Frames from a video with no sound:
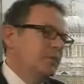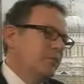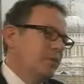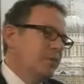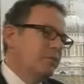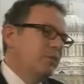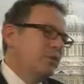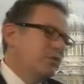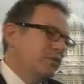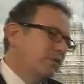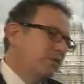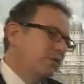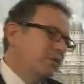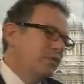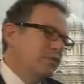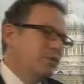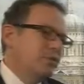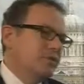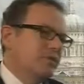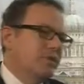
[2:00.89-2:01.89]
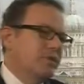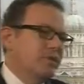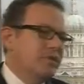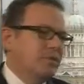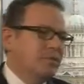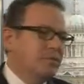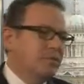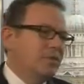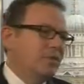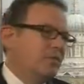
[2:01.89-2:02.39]
it might be a step function, and they,
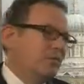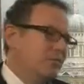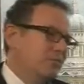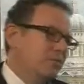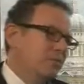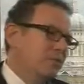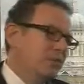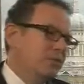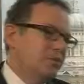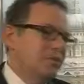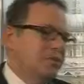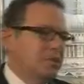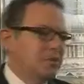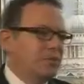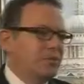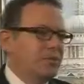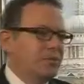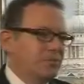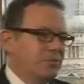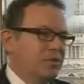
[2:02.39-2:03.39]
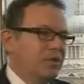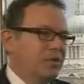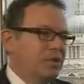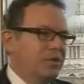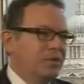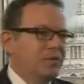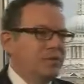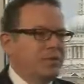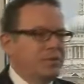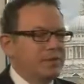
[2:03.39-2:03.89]
they, they want to make sure that we, are
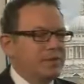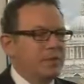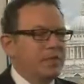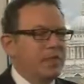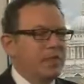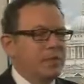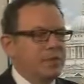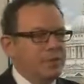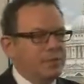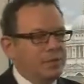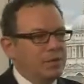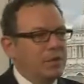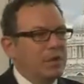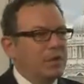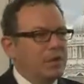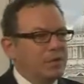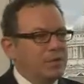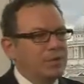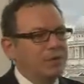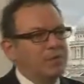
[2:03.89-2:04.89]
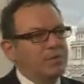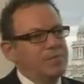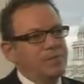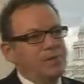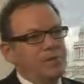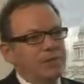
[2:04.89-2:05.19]
delivering the same quality or higher,